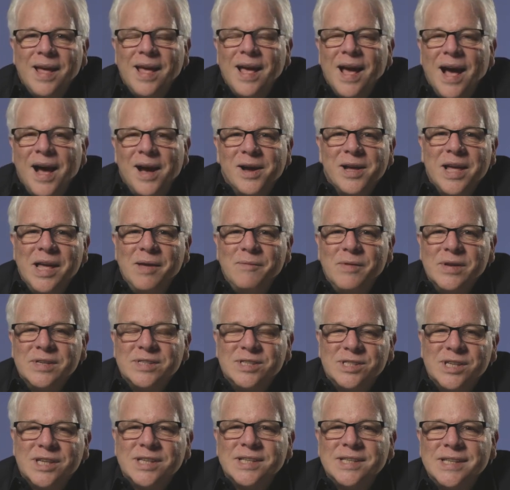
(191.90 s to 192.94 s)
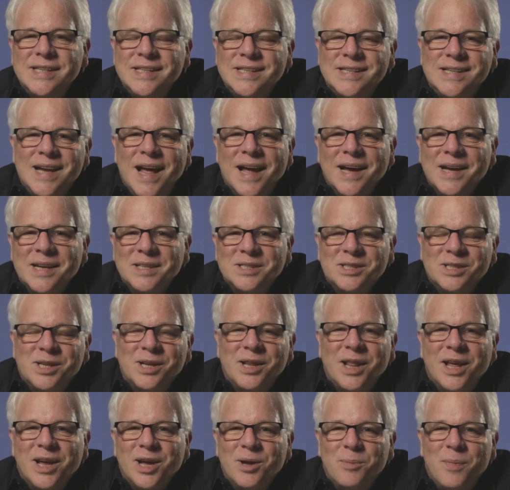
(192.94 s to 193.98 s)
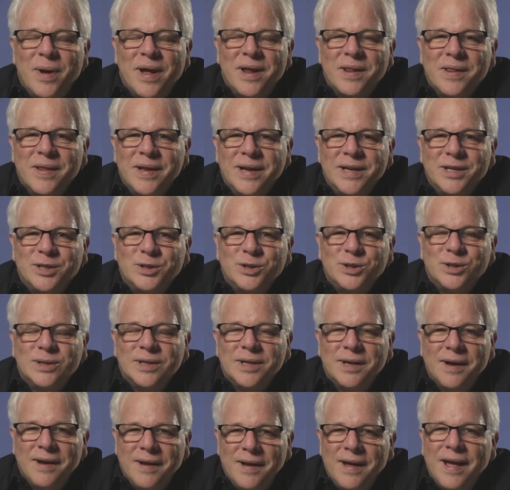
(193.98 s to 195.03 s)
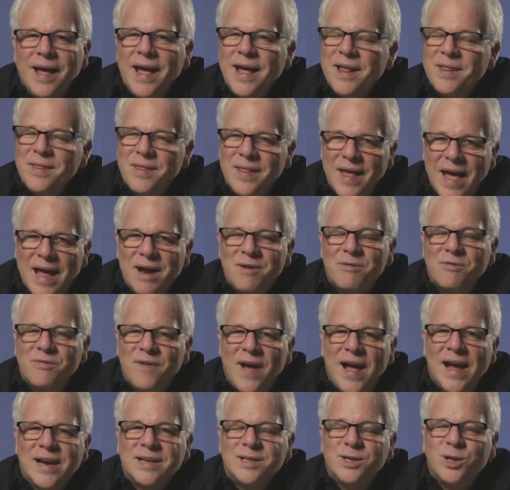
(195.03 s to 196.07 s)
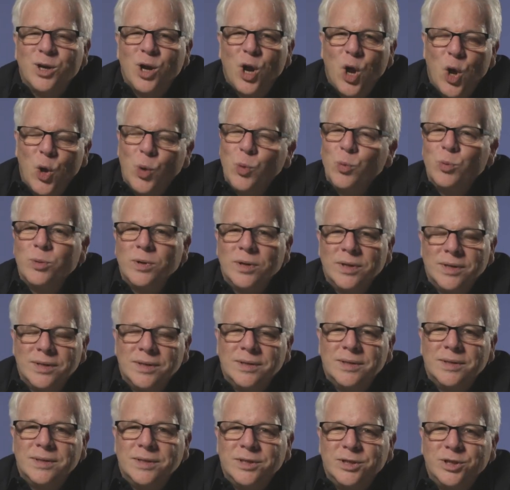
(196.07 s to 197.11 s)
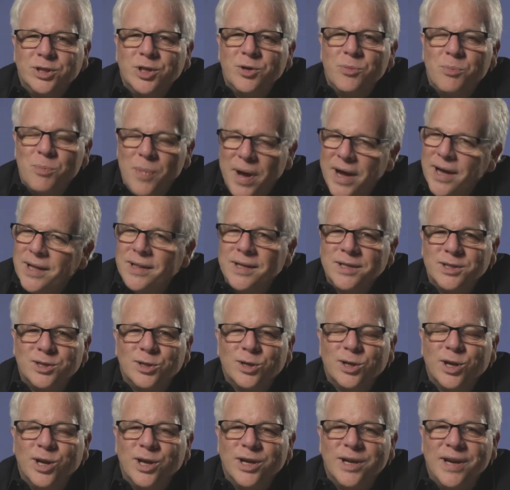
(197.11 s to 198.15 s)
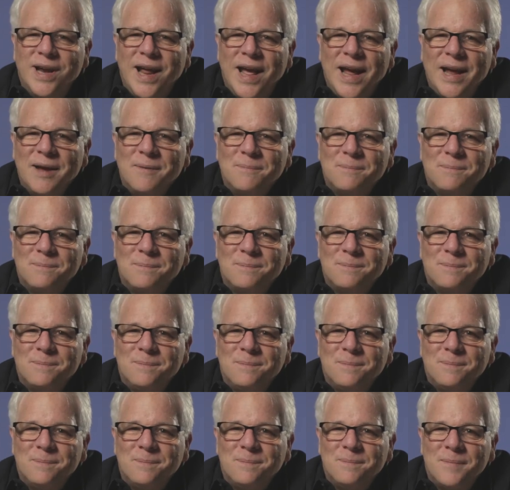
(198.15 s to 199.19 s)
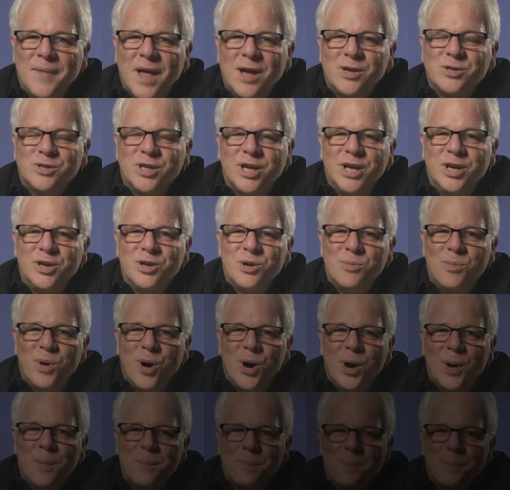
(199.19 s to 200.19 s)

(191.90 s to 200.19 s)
I'll give you 60 seconds to think about this, and that fact alone should make this a good day. I'll see you tomorrow.